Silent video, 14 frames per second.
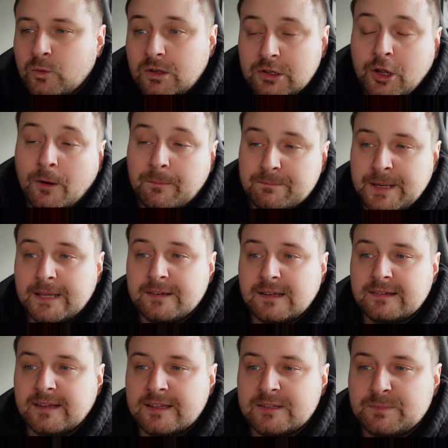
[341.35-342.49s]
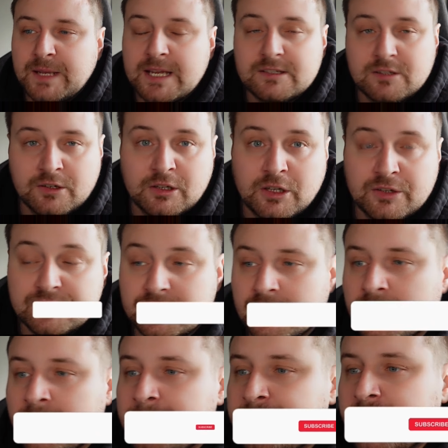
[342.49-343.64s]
Klopp basically says, based on Alonso,